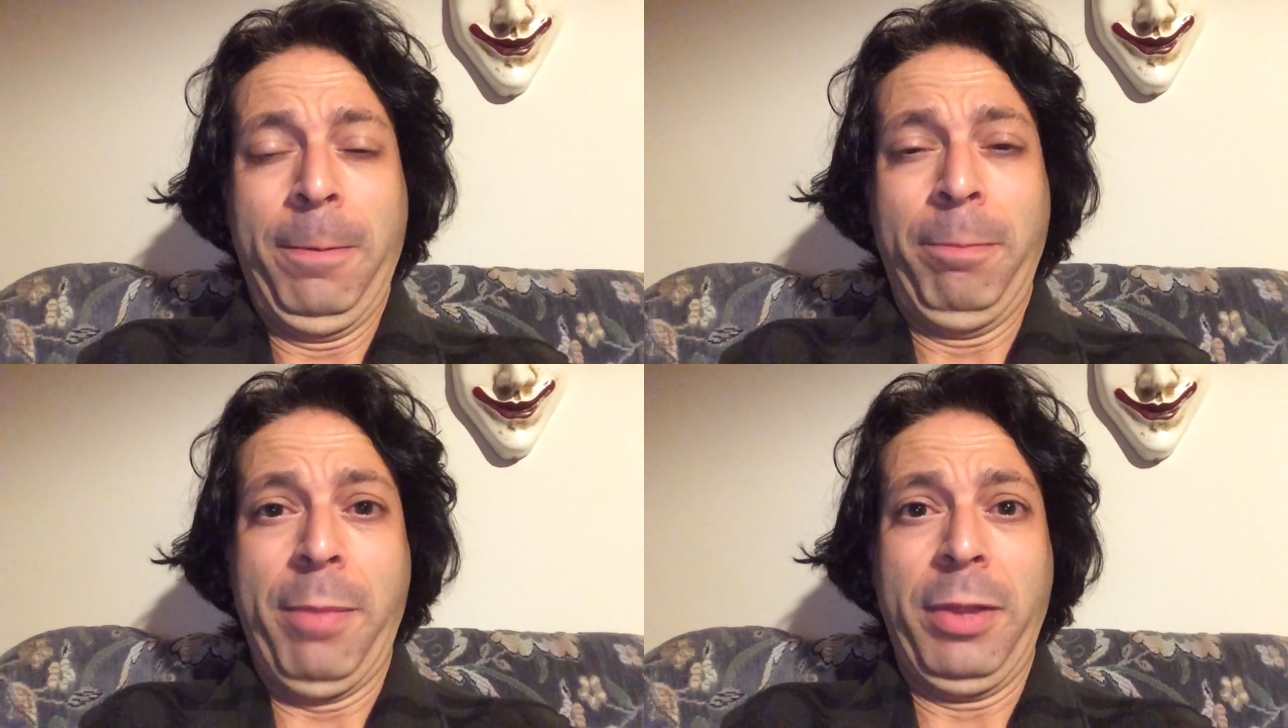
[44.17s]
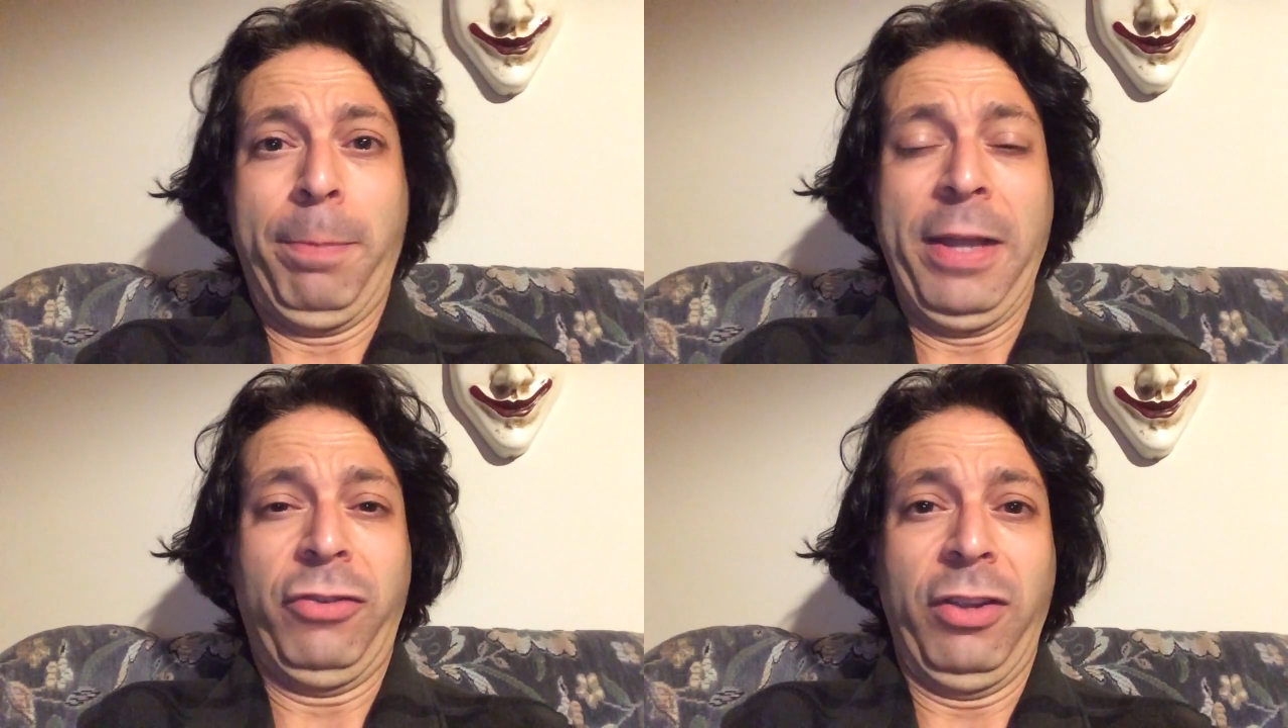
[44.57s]
Maybe the
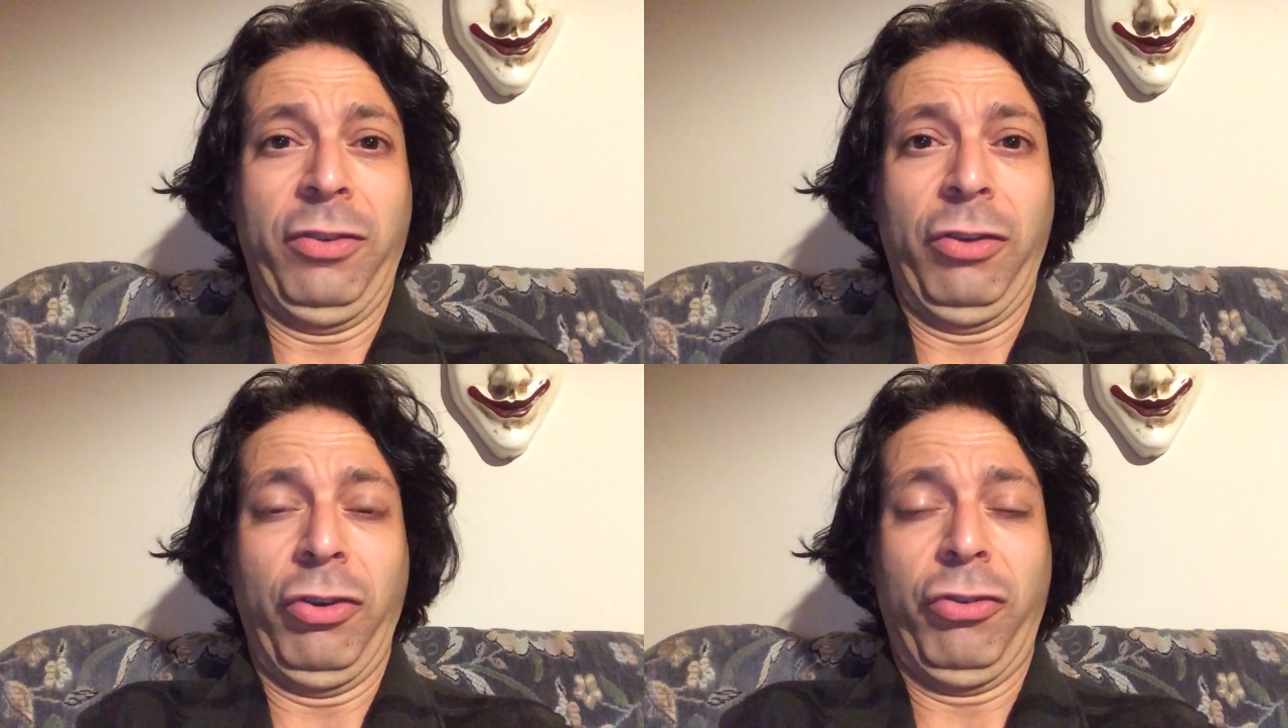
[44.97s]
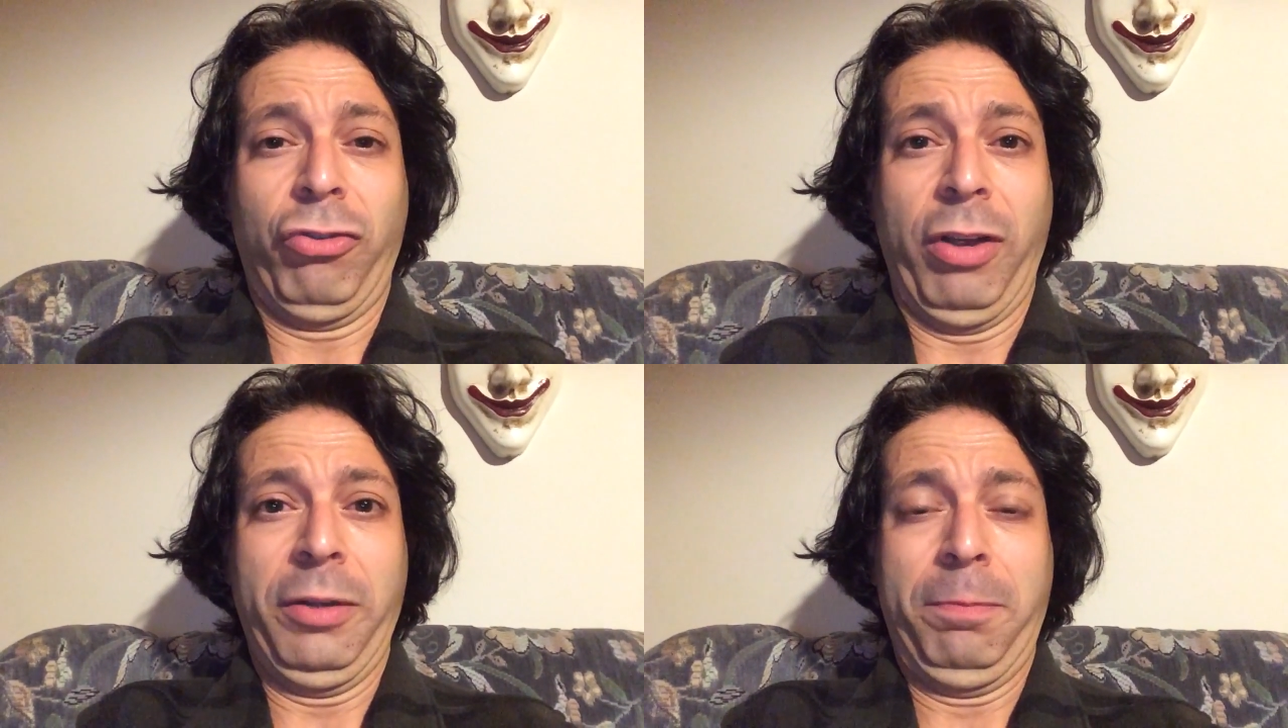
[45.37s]
pigeons are just
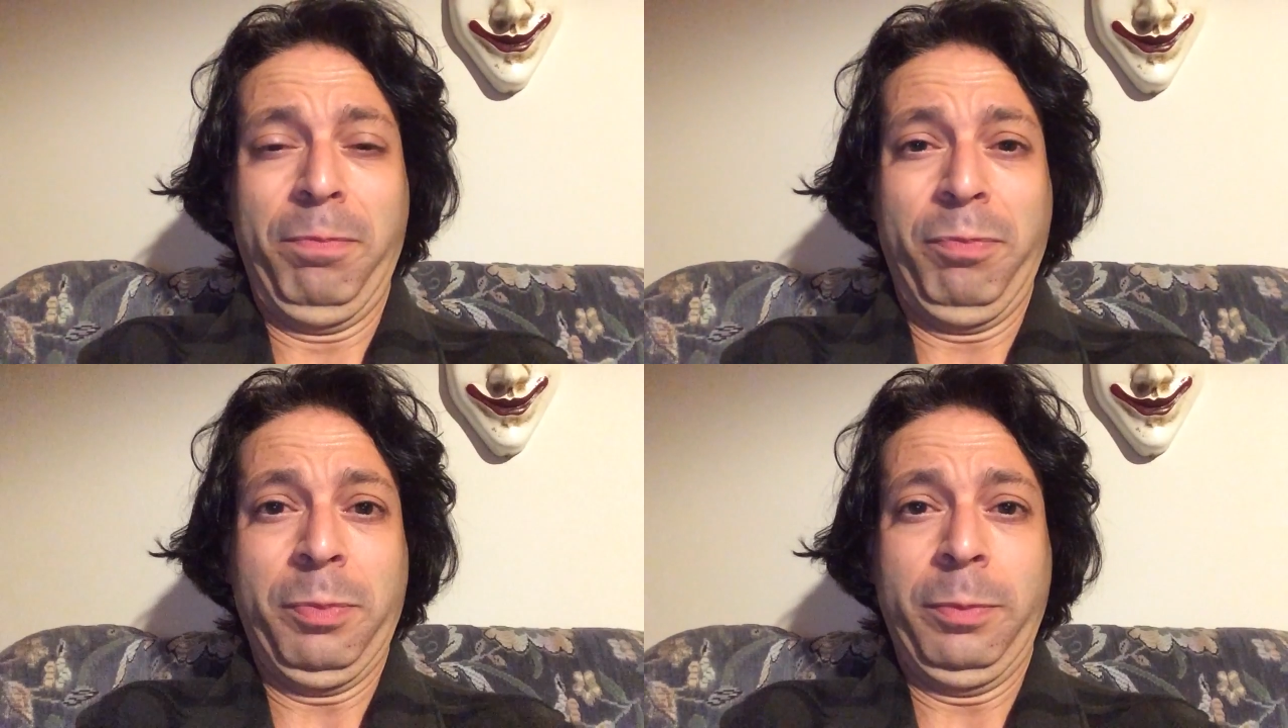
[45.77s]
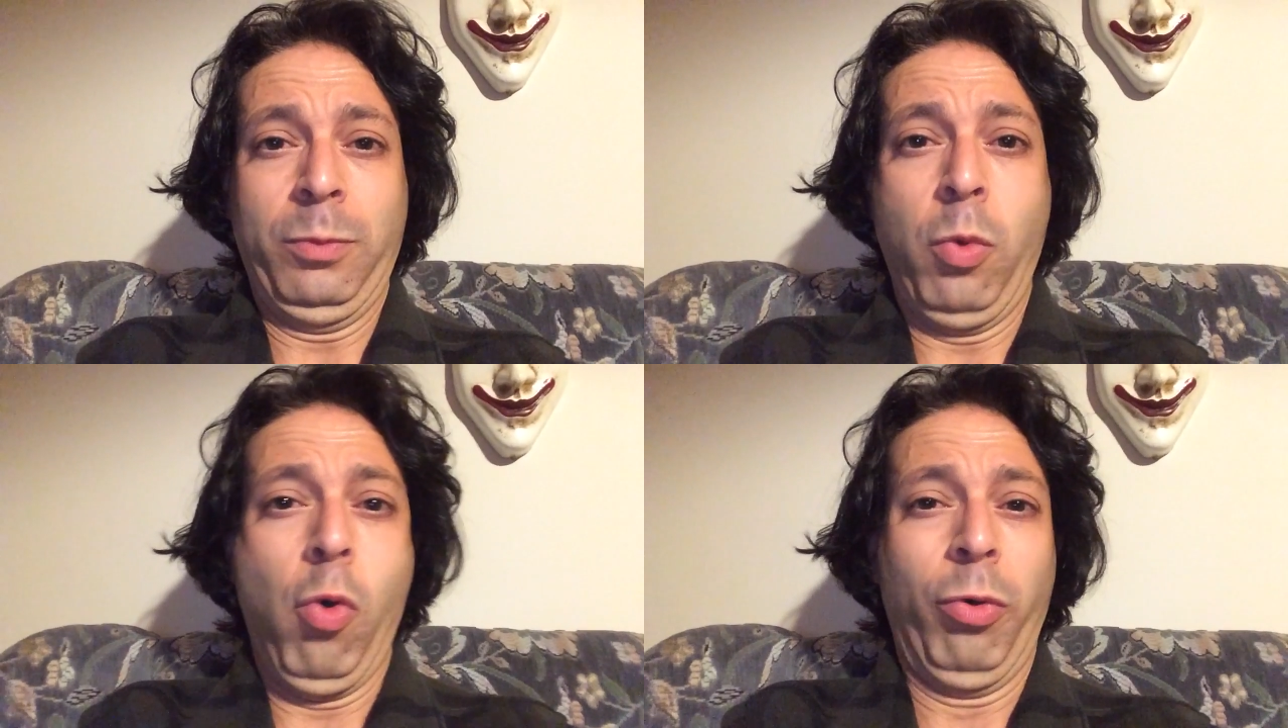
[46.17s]
trying to
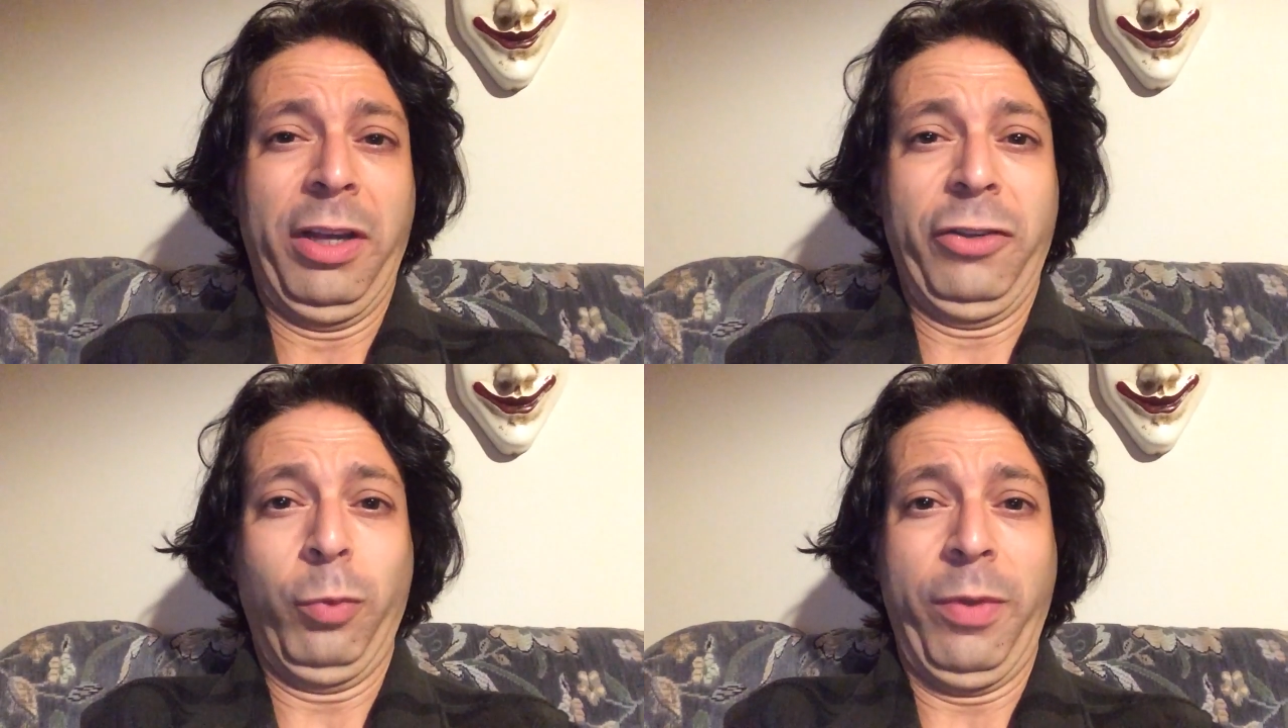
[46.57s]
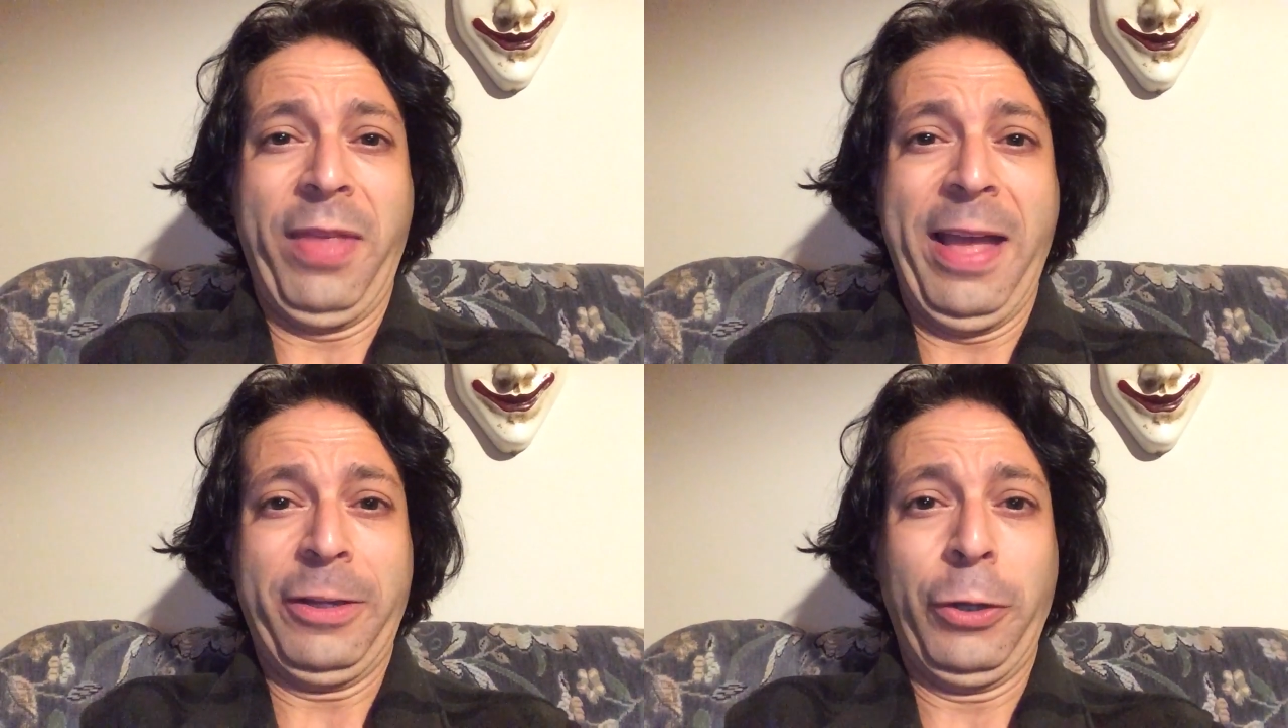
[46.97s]
warn us with
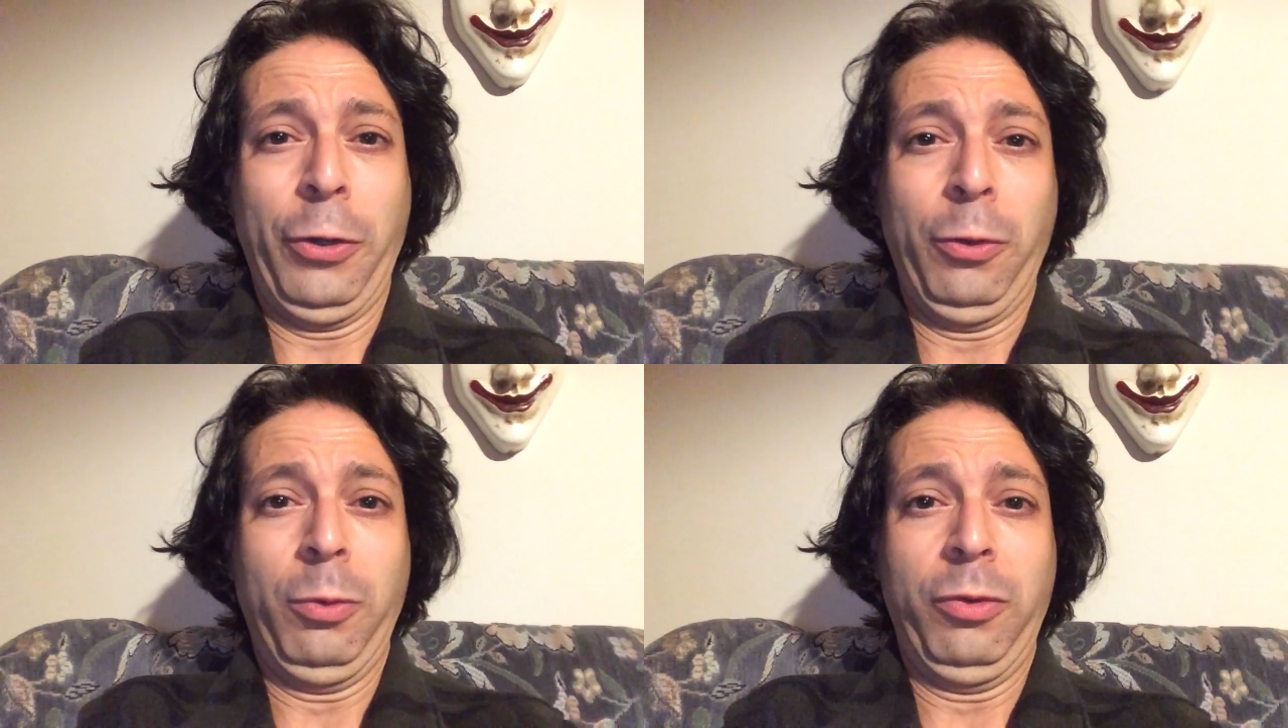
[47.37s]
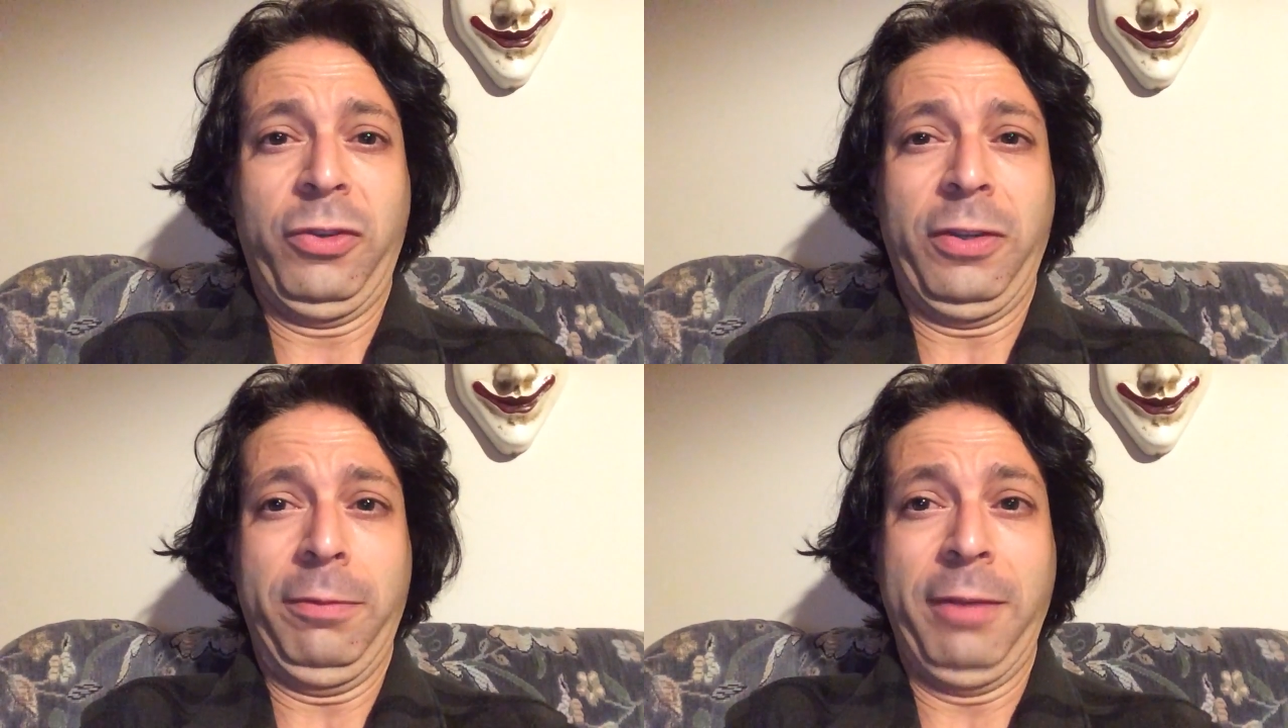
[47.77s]
their coos.